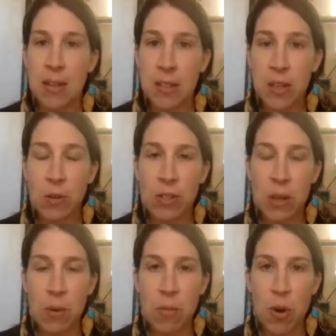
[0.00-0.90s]
So
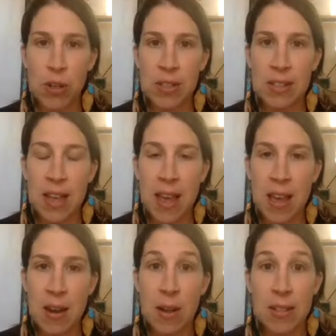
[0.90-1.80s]
important.
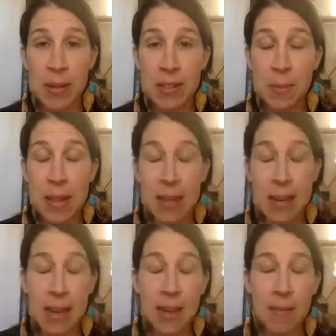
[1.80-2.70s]
And
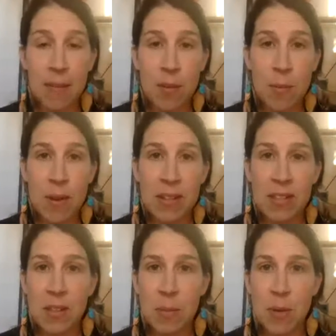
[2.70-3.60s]
self-responsibility. If
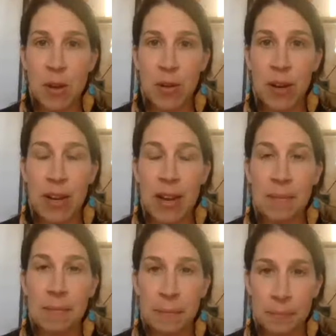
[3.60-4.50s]
you missed the book
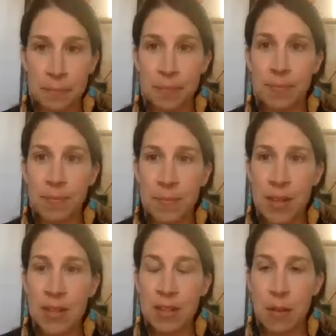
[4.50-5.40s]
reading,
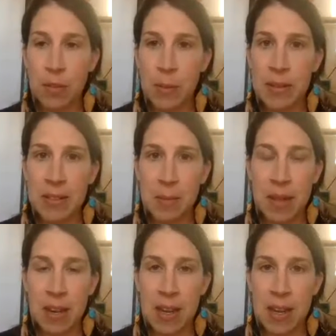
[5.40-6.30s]

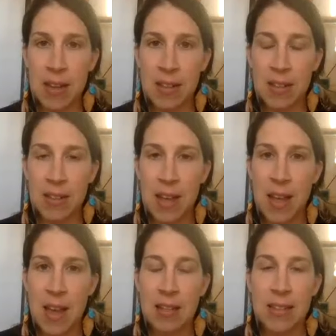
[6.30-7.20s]
self-responsibility is
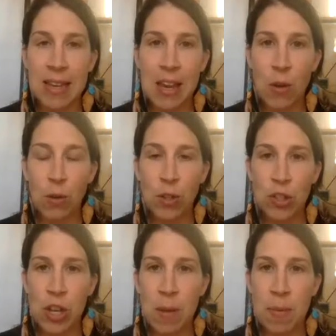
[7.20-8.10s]
taking
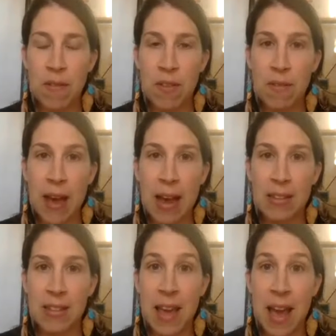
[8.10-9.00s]
ownership of the
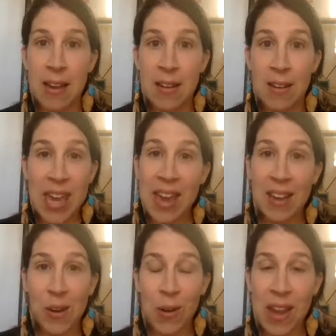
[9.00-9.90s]
fact that
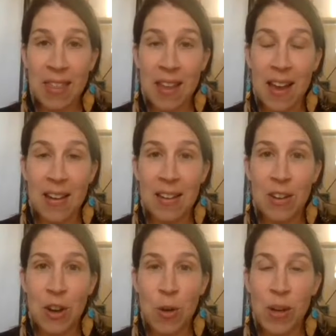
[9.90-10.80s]
we can create
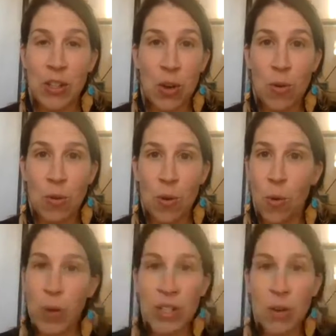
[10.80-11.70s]
that. We
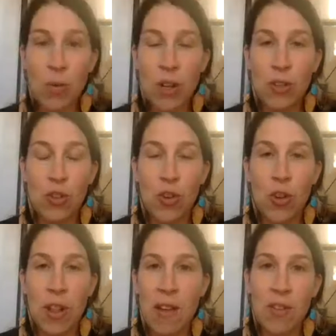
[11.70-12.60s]
don't
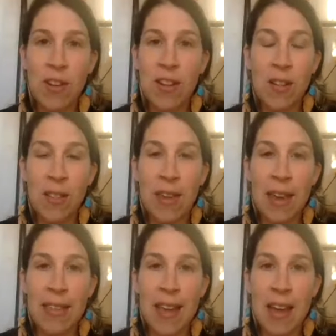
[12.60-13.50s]
control every little
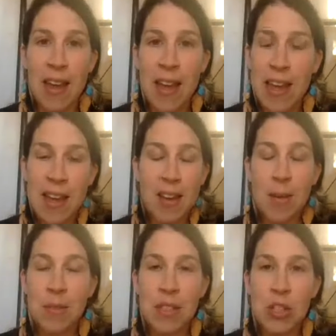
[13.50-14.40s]
thing that
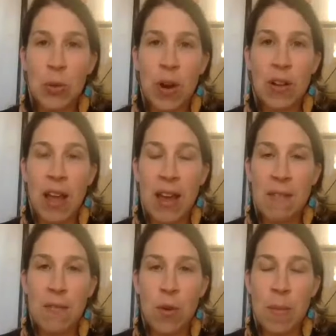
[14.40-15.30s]
comes into our
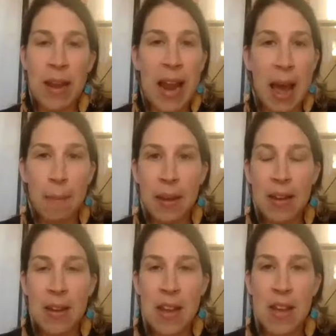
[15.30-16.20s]
life or might
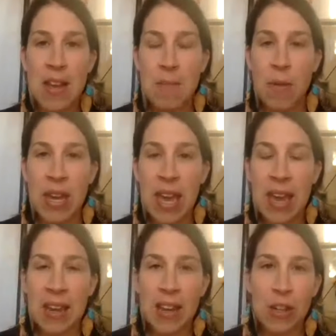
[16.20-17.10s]
happen, but we
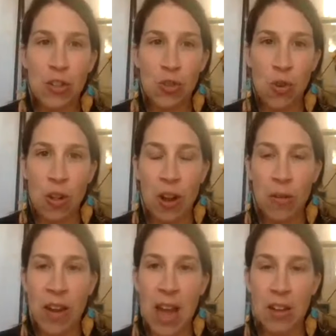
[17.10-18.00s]
can control
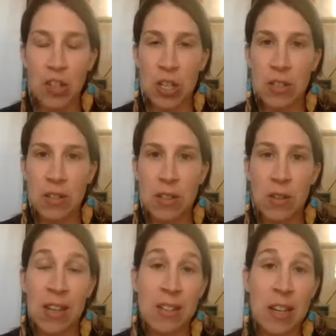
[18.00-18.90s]
our
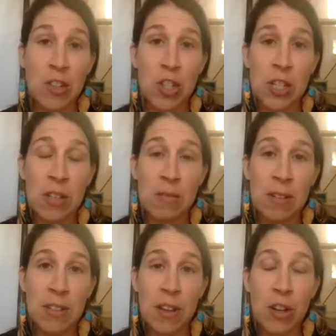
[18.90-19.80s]
reactions. So the
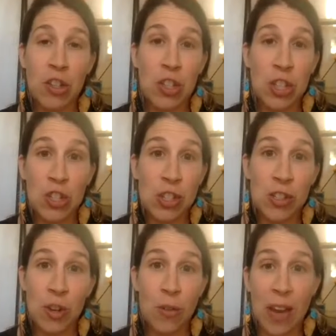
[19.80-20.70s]
intention is largely
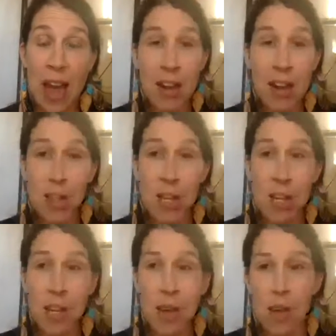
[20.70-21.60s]
just your
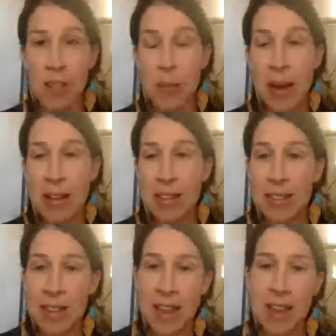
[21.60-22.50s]
reaction, your
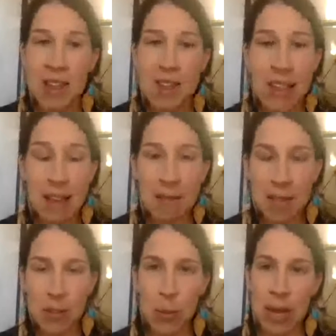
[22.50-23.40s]
response to
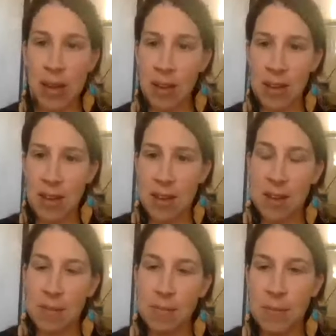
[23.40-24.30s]
life this week.
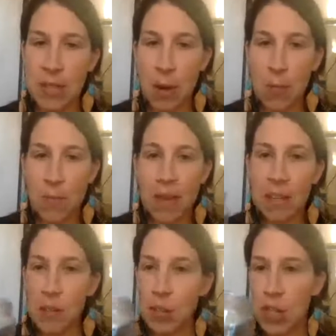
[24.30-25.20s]
So
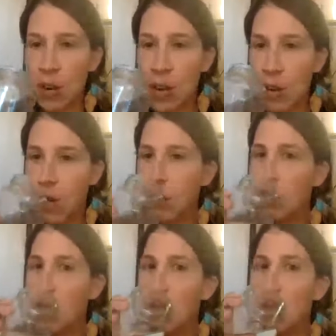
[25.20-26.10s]
thanks for sharing yours.